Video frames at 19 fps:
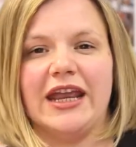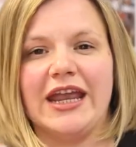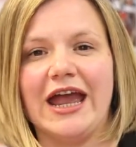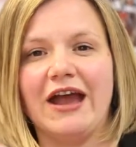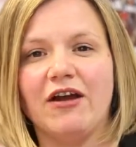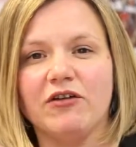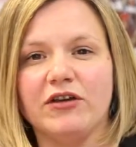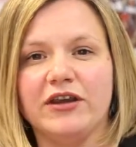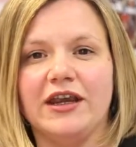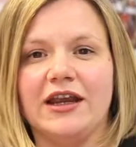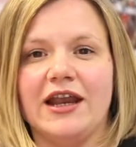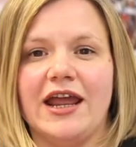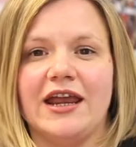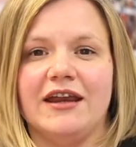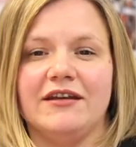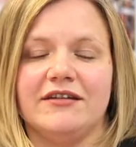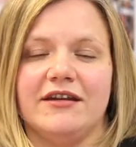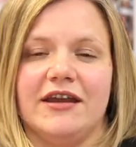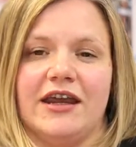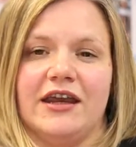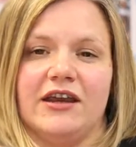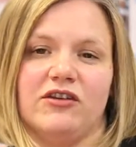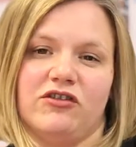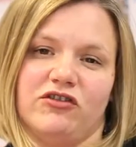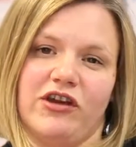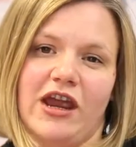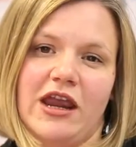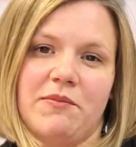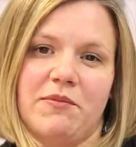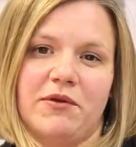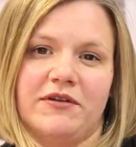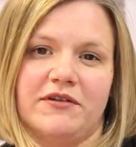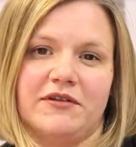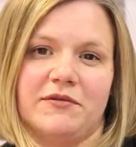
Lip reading: calculating, shape and